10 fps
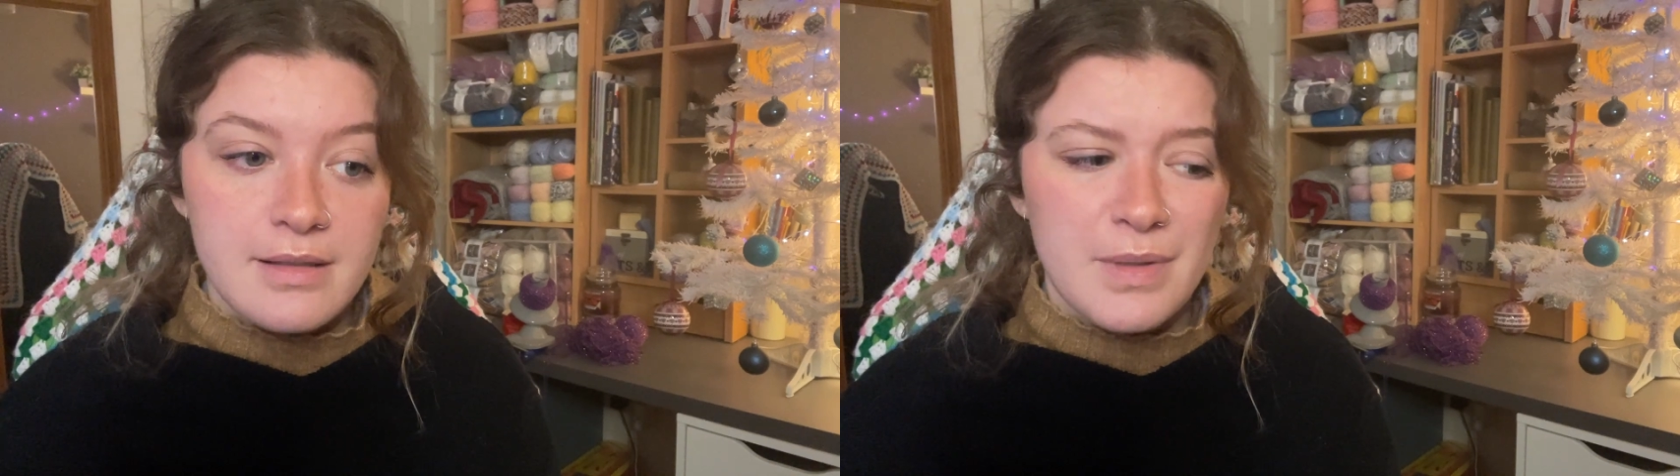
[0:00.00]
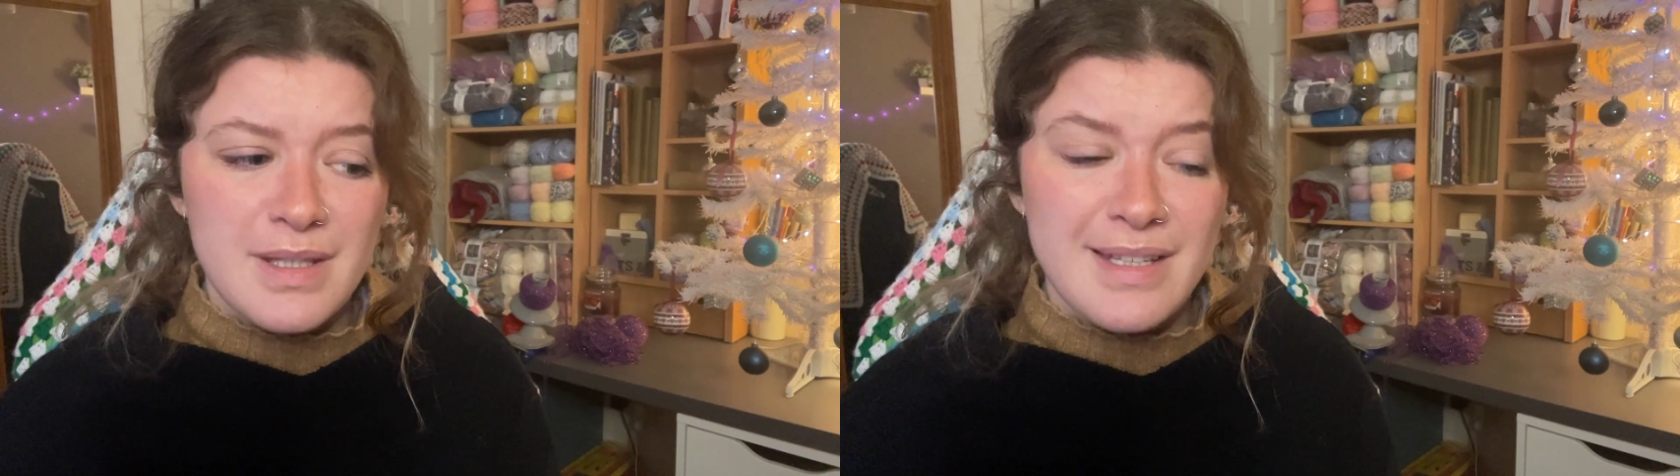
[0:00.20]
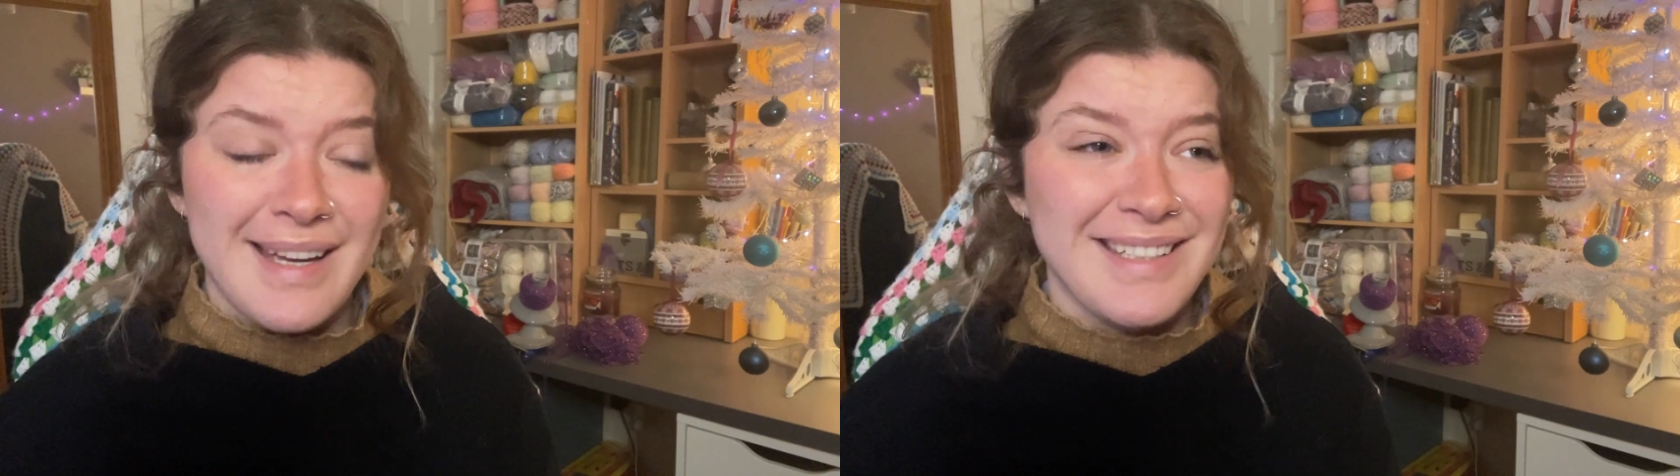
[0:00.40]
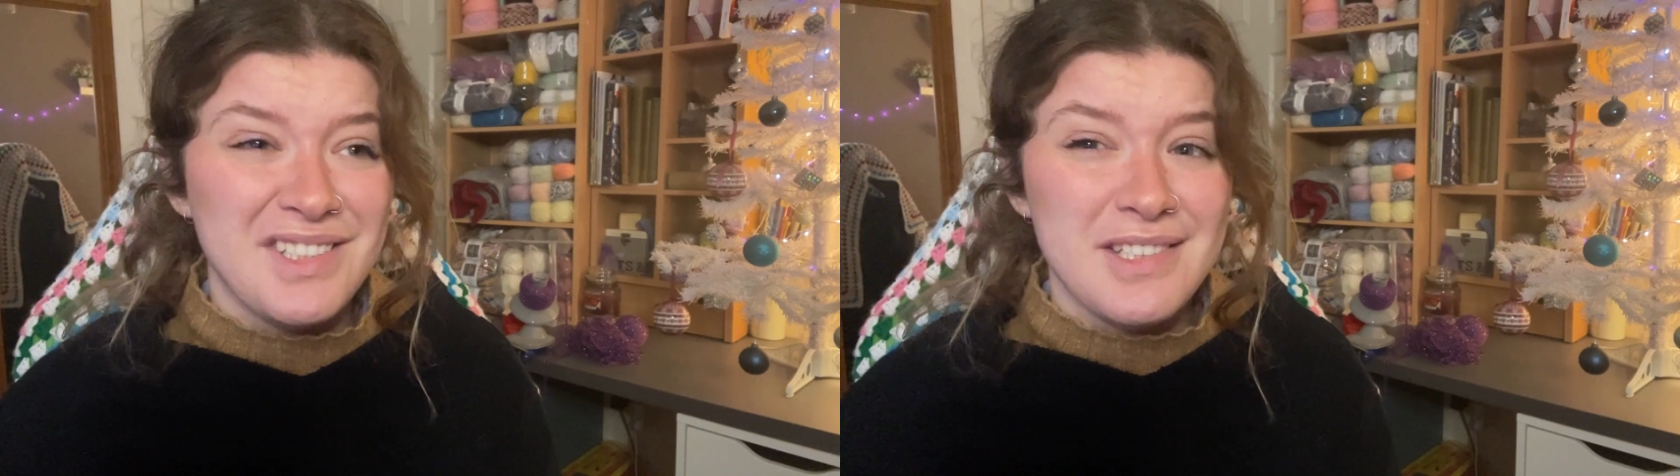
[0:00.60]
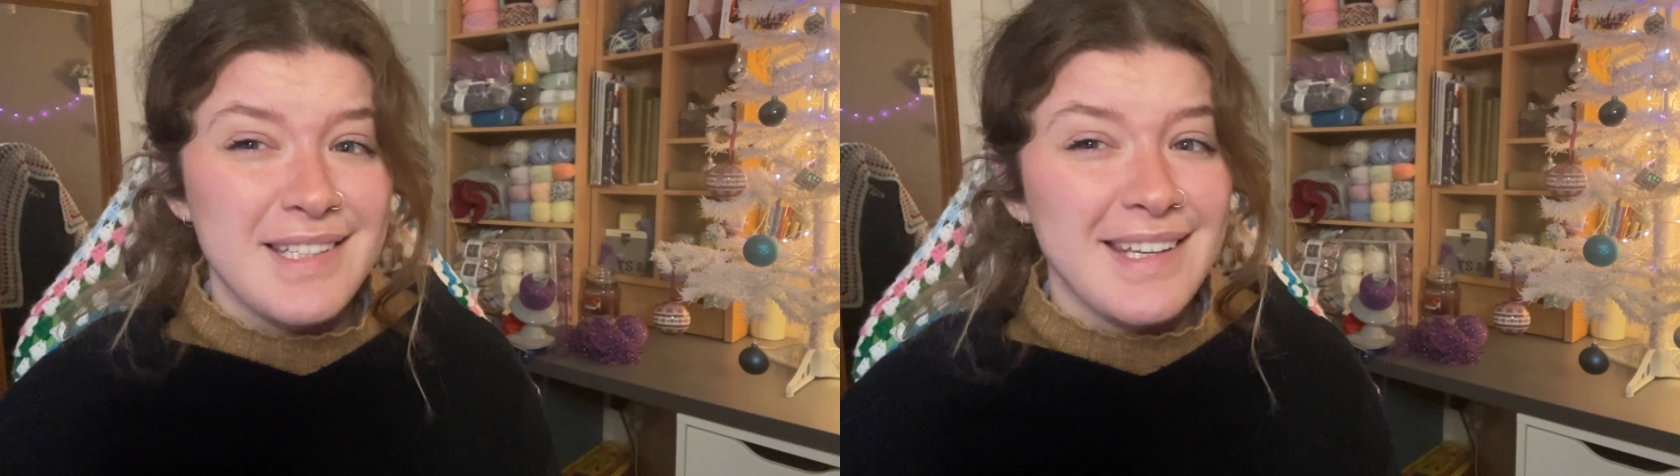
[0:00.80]

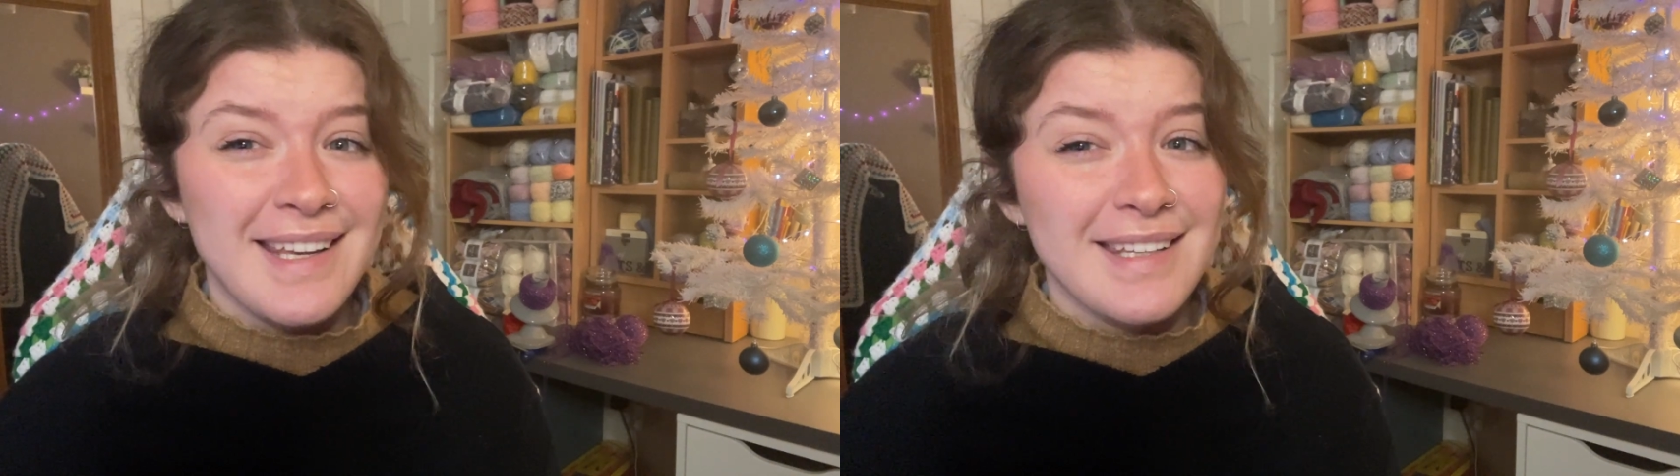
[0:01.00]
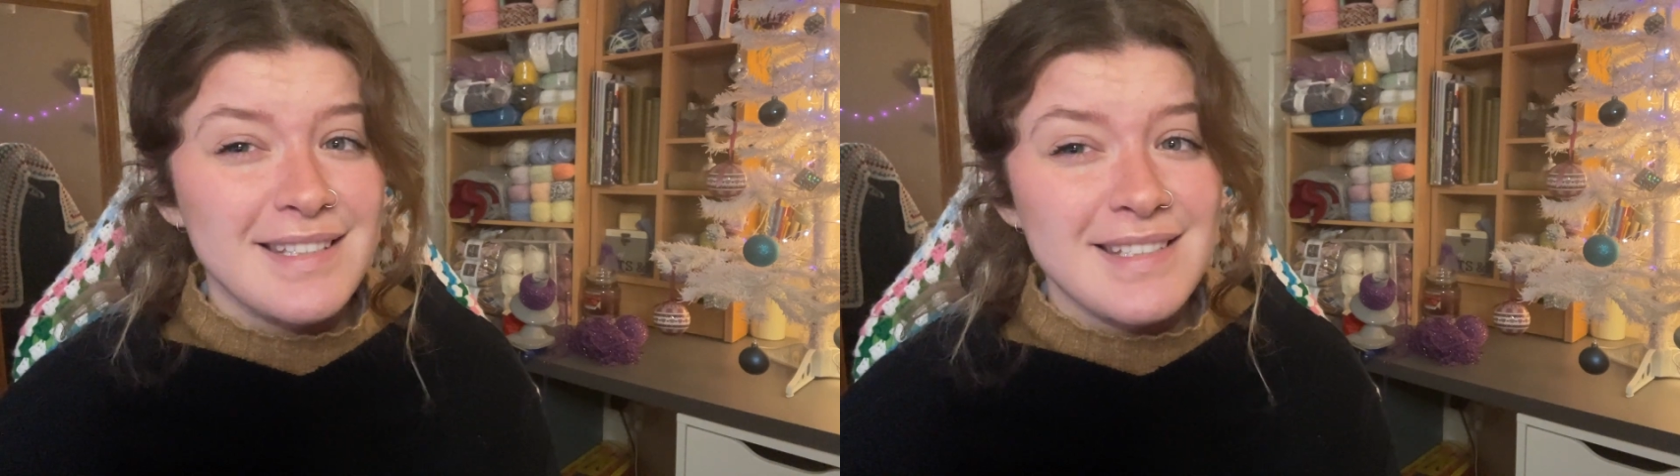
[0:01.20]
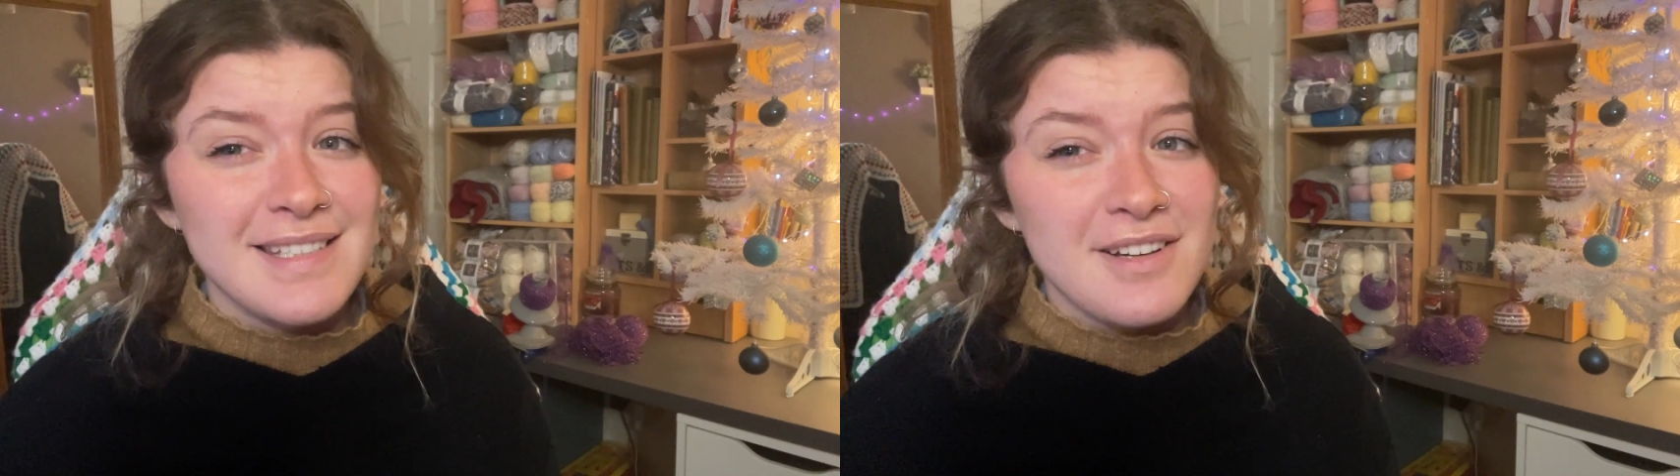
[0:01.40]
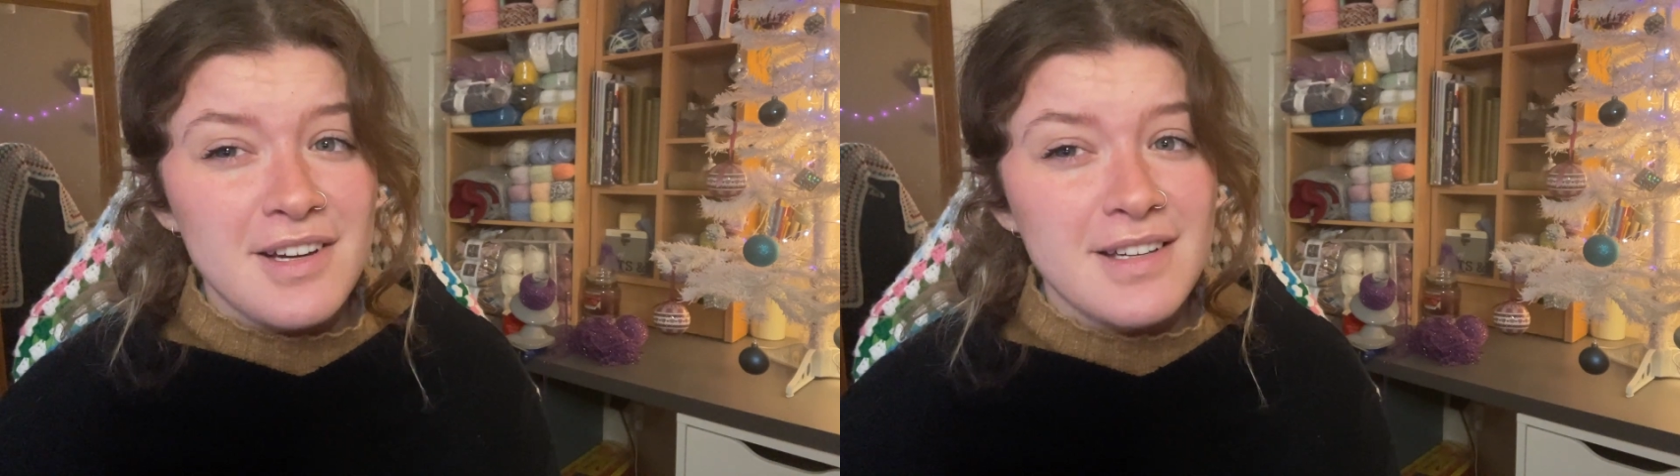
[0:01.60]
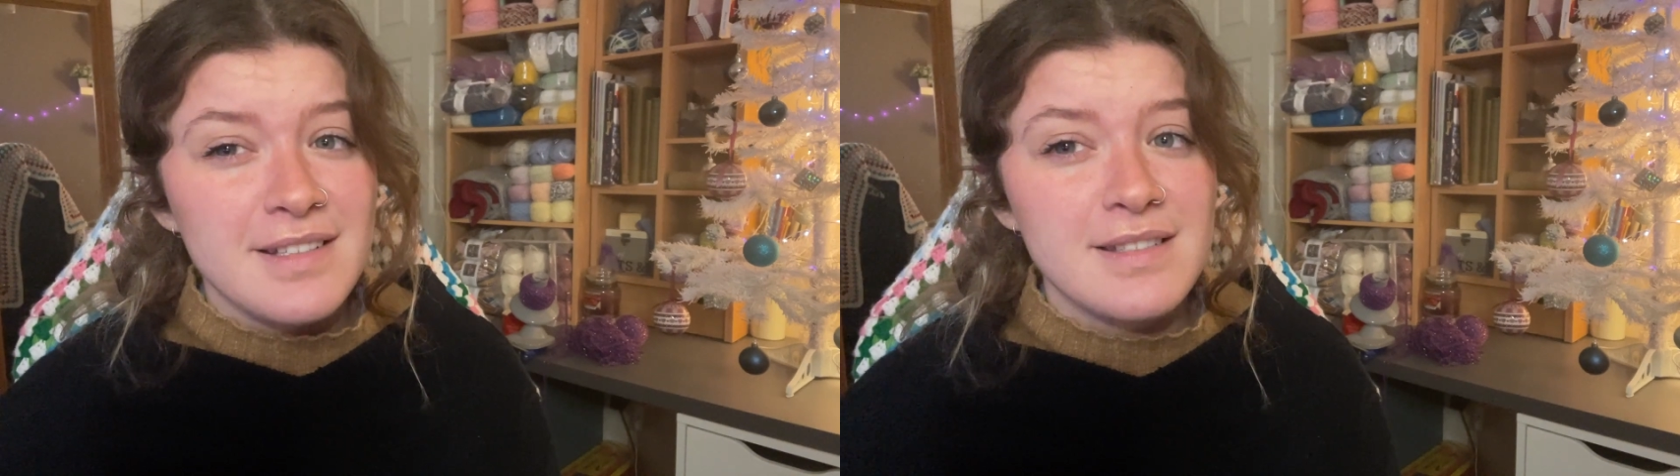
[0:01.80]
potentially indie
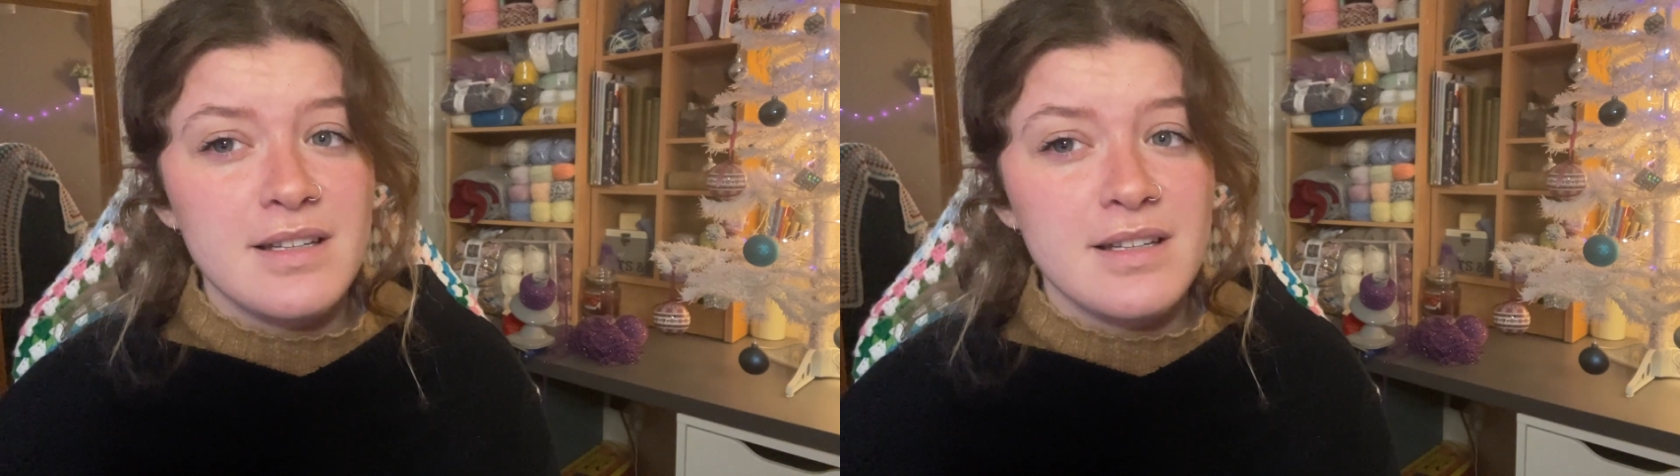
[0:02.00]
dyers.